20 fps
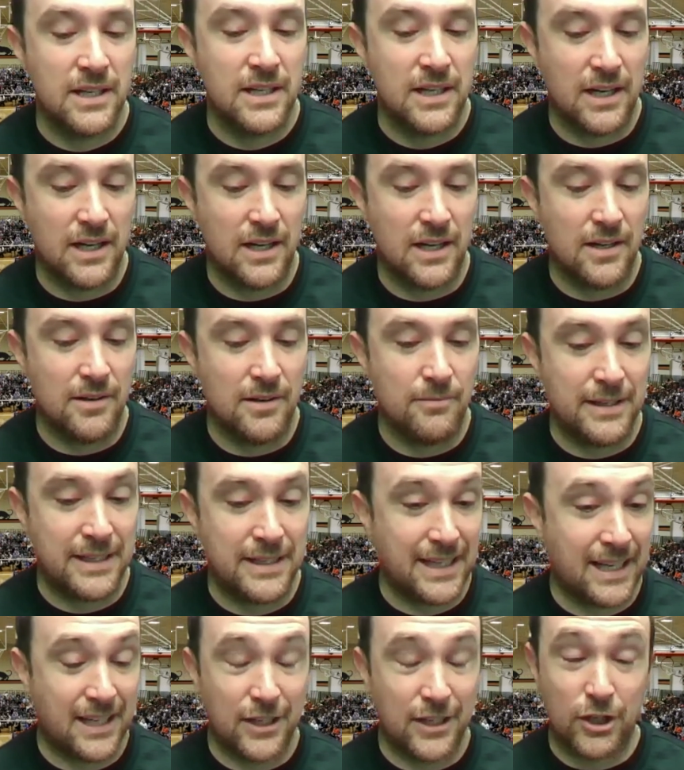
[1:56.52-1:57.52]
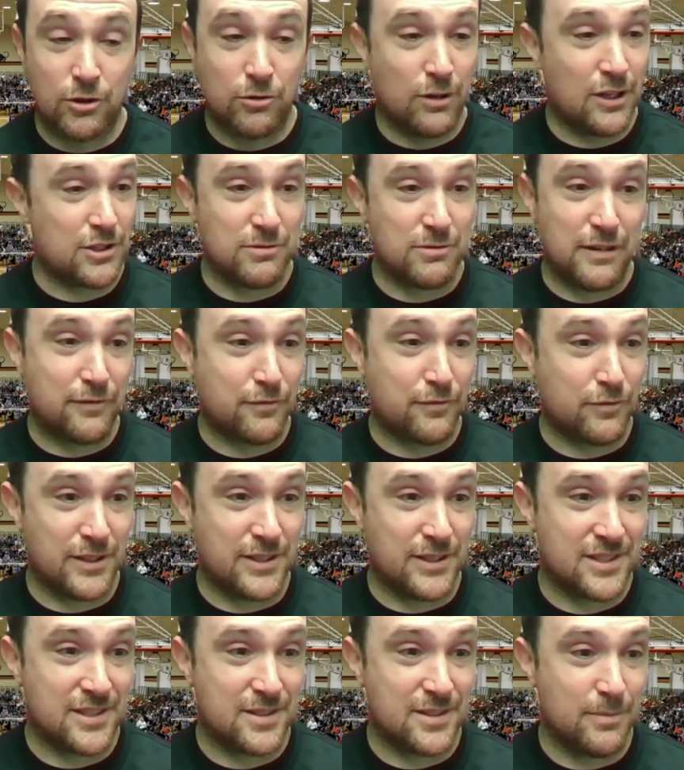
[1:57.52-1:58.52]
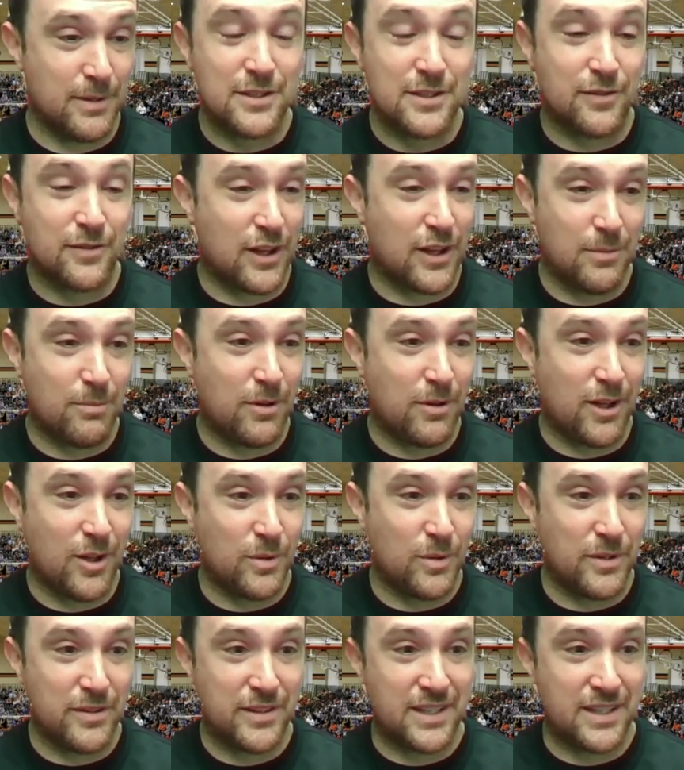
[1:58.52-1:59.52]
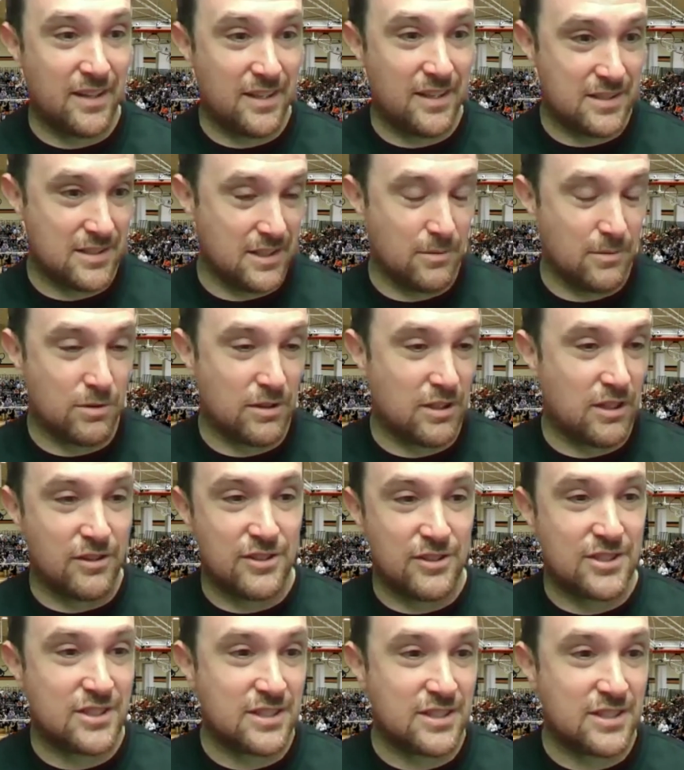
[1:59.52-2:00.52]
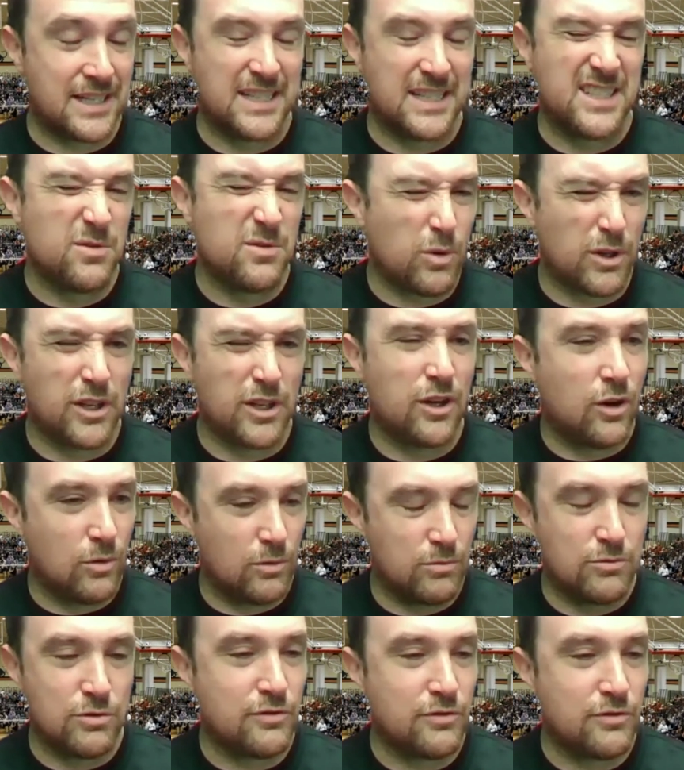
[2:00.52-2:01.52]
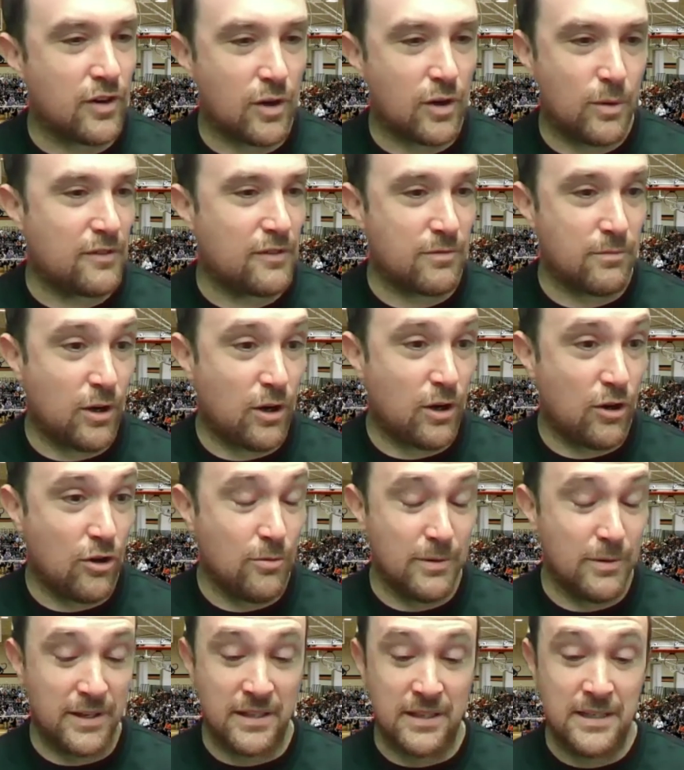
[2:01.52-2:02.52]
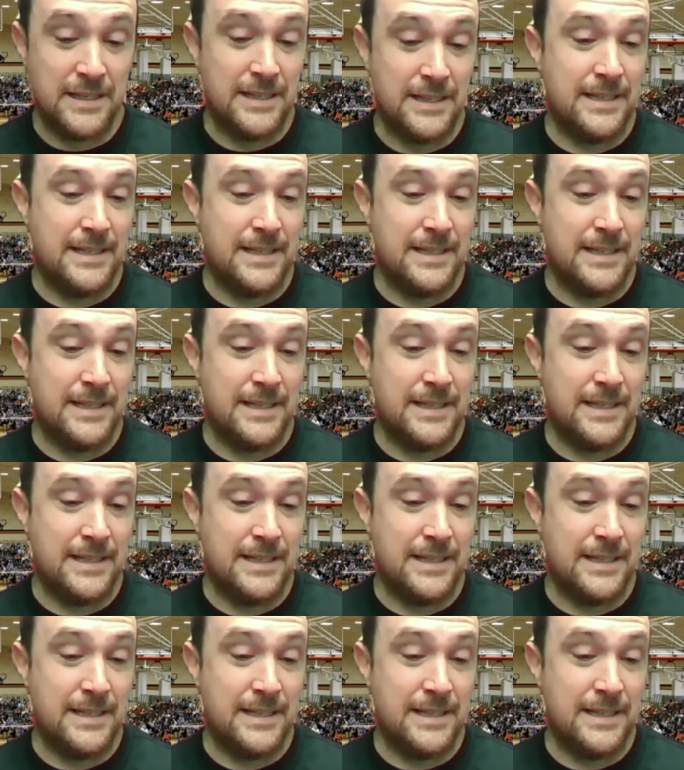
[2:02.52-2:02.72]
Um, and I kind of cross-referenced men's volleyball with kind of this liberal arts, and I didn't want to go too far away from home. And